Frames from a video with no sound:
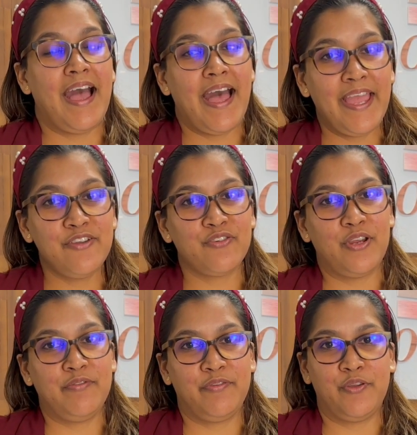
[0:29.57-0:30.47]
I
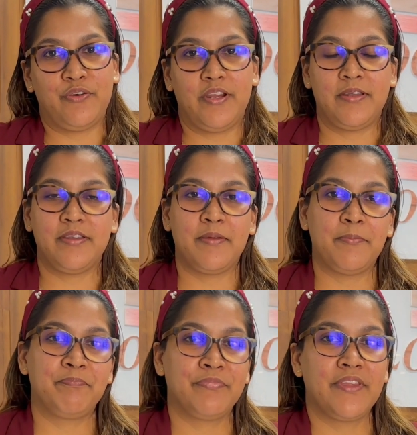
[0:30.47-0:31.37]
joined Floret
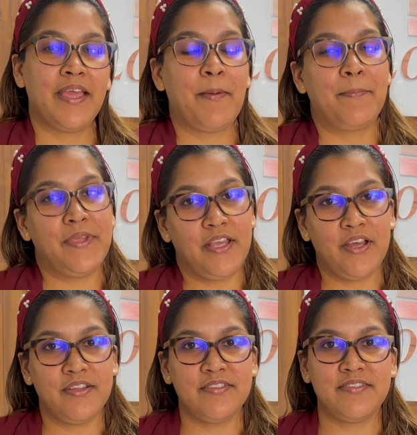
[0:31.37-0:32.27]

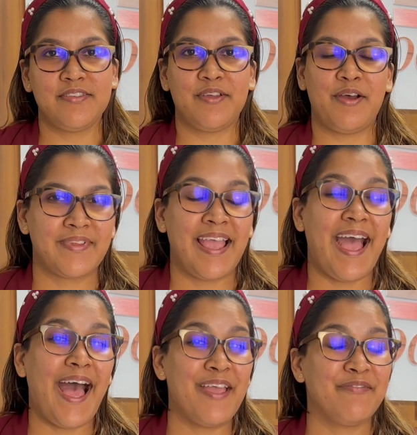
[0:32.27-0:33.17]
because
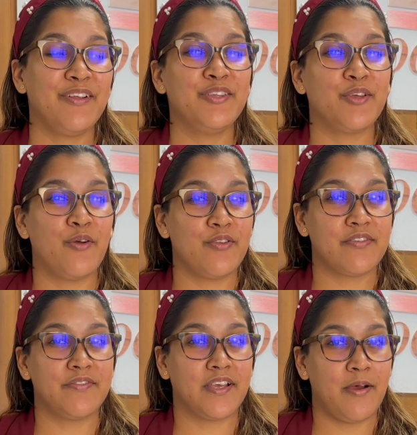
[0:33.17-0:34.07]
I felt the
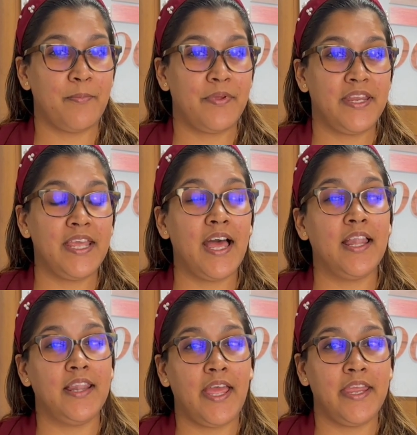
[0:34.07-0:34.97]
goals of the company
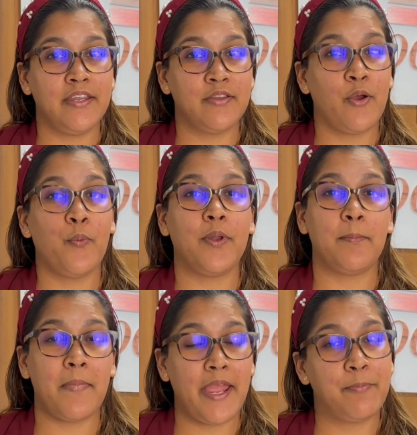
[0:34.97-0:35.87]
aligned
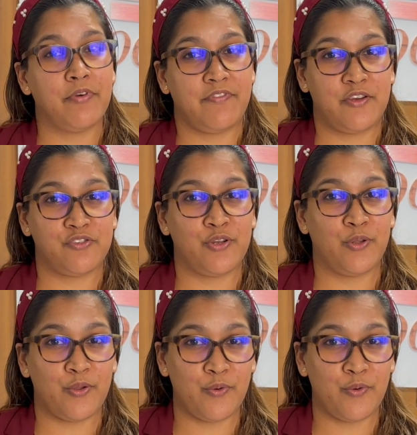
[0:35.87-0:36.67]
with my professional